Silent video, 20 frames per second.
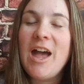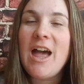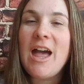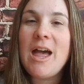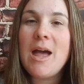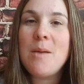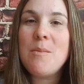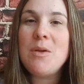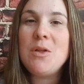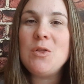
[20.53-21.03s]

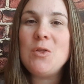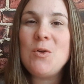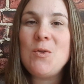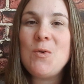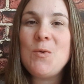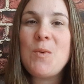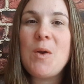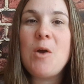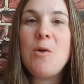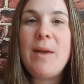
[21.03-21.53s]

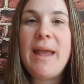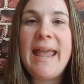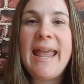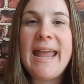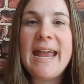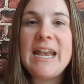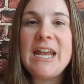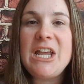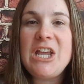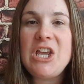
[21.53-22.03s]
LuLaRoe
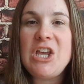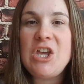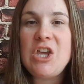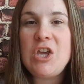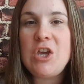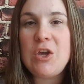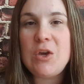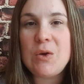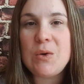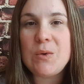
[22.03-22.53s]
Hannah
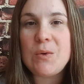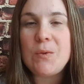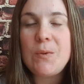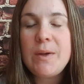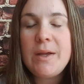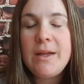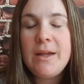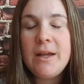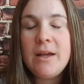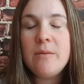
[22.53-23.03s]
Q.